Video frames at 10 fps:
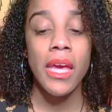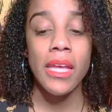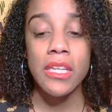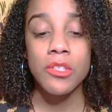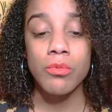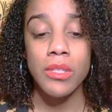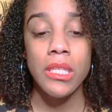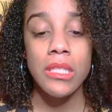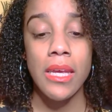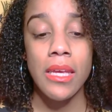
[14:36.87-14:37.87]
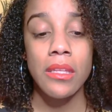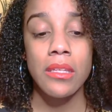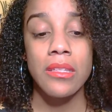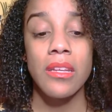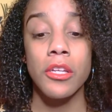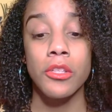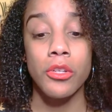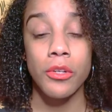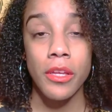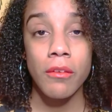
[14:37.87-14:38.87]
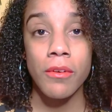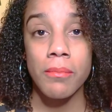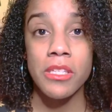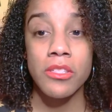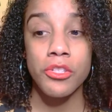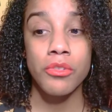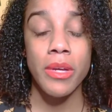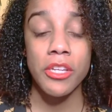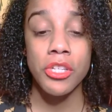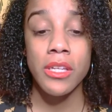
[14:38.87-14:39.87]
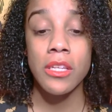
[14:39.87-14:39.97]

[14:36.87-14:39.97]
and he's really taking this in and learning from his situation.